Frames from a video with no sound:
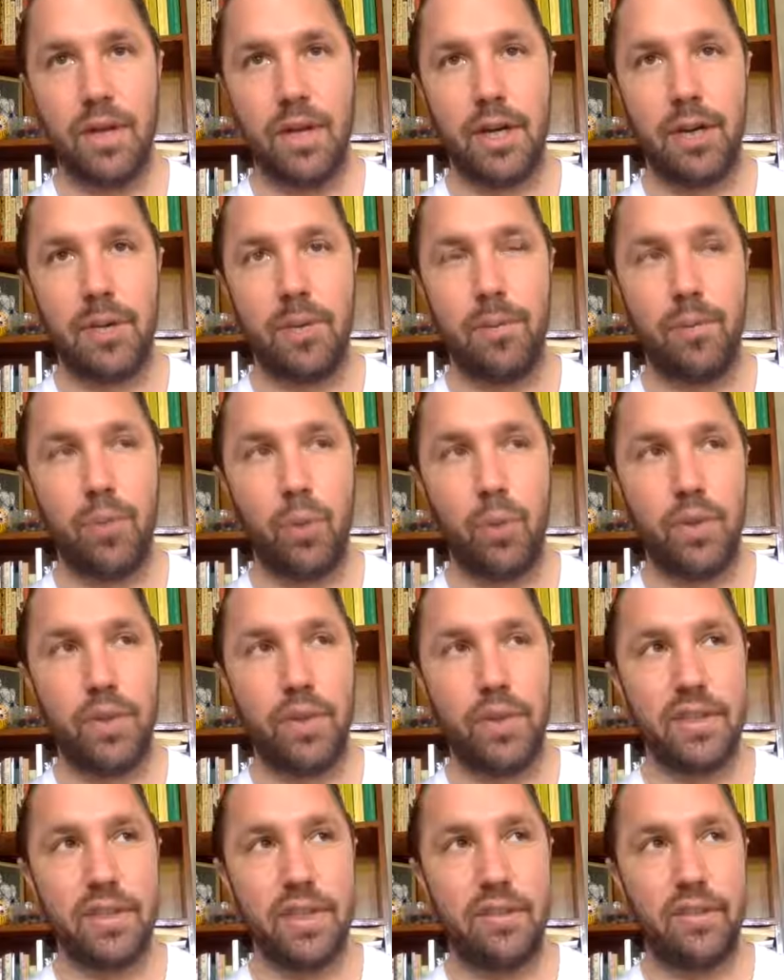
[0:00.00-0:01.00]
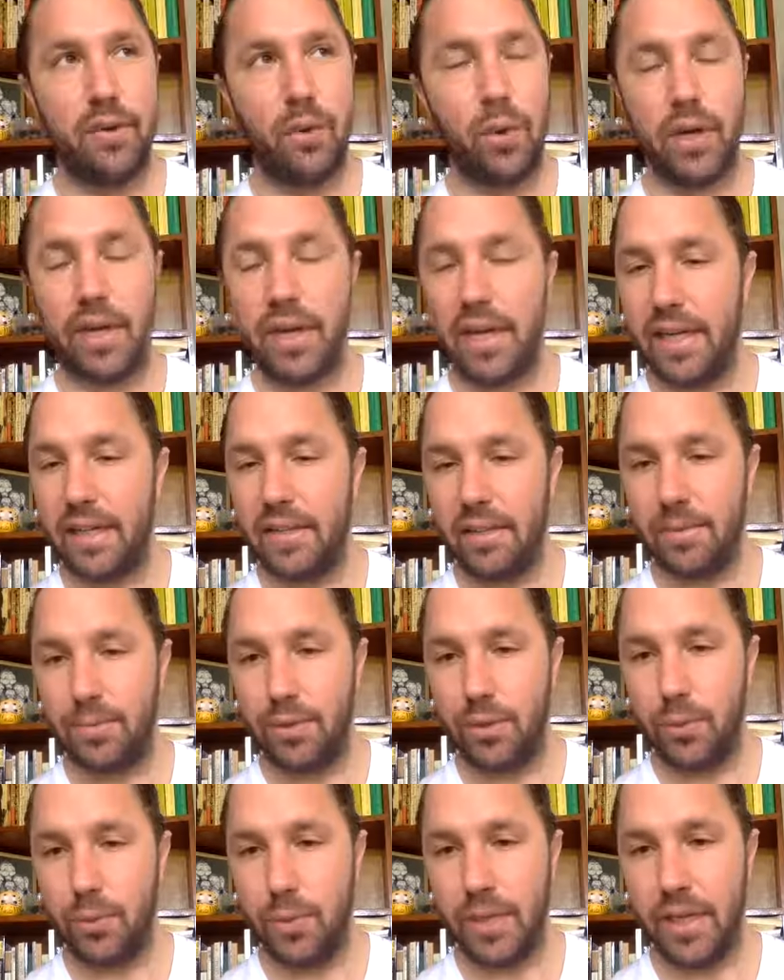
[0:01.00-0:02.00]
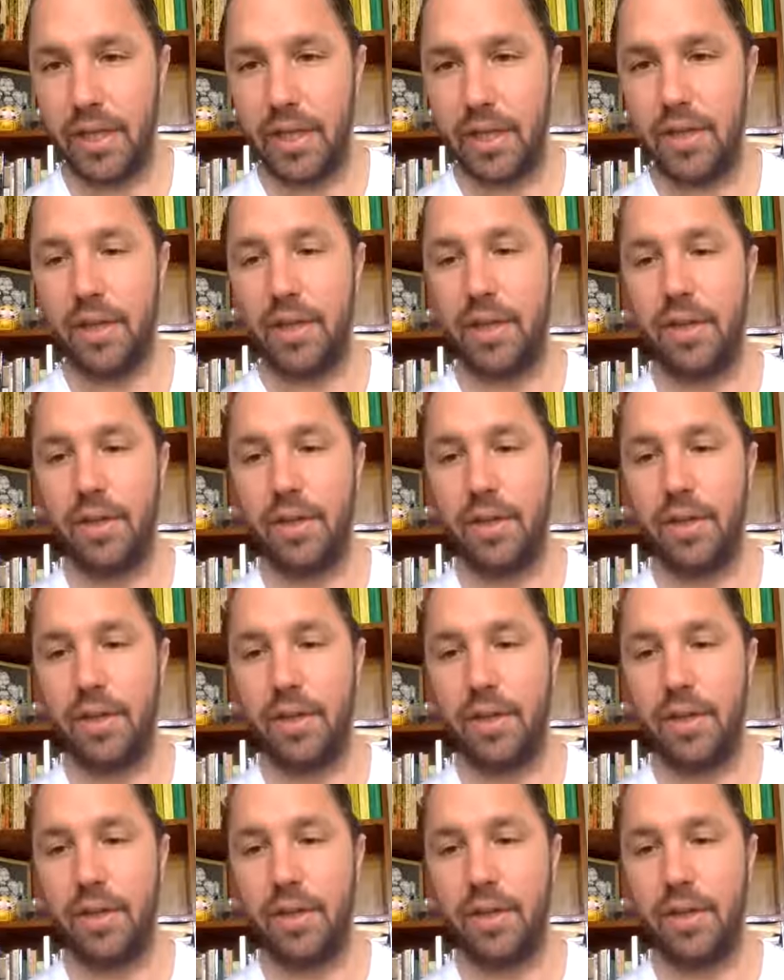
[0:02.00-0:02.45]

more than 7 orgasms a week,